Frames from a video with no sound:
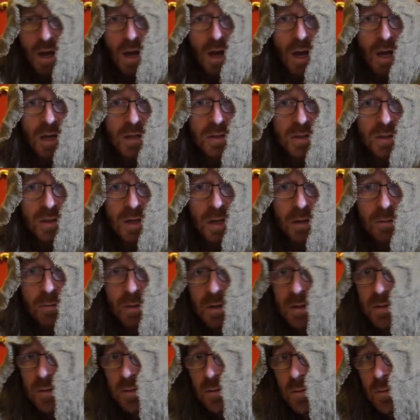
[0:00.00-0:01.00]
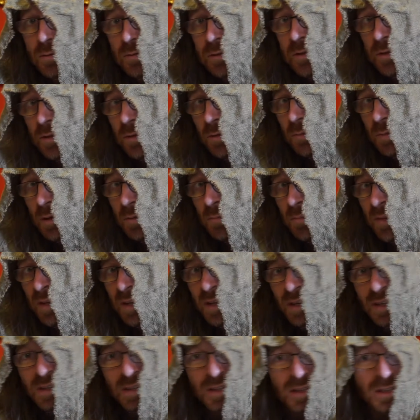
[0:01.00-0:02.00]
I should get around to a video about
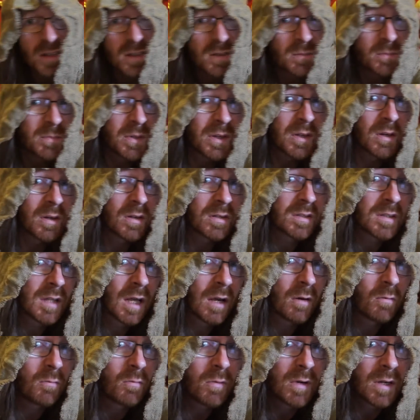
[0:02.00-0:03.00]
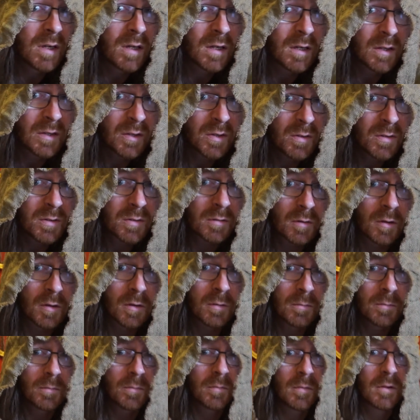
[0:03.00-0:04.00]
making these because they're really useful.
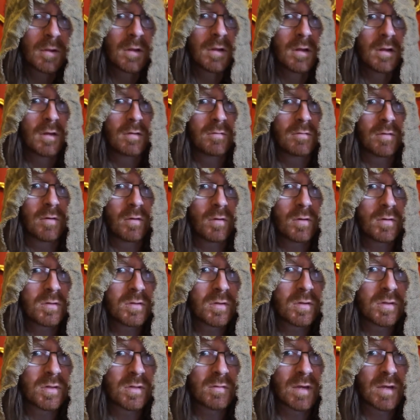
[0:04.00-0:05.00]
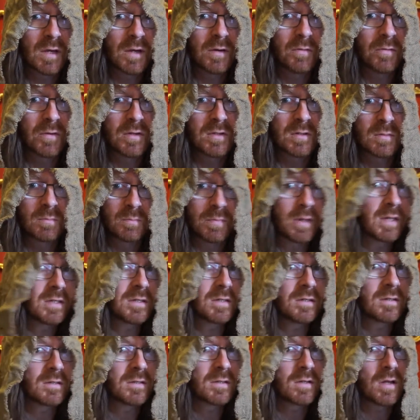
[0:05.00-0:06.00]
For all sorts of eras,
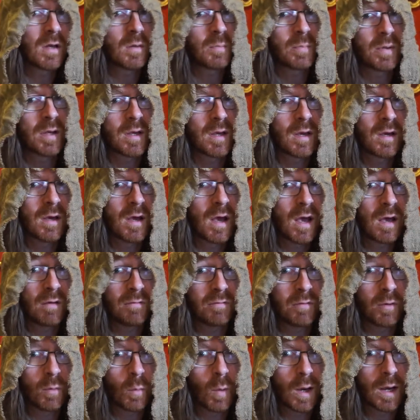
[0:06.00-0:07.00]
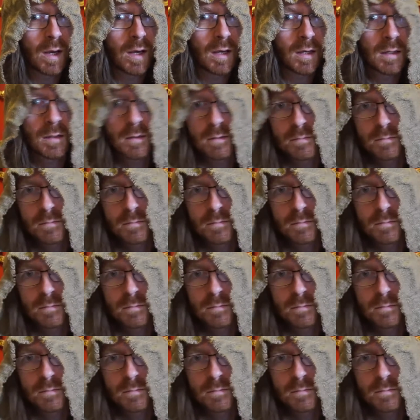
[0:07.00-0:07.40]
peasants appear everywhere.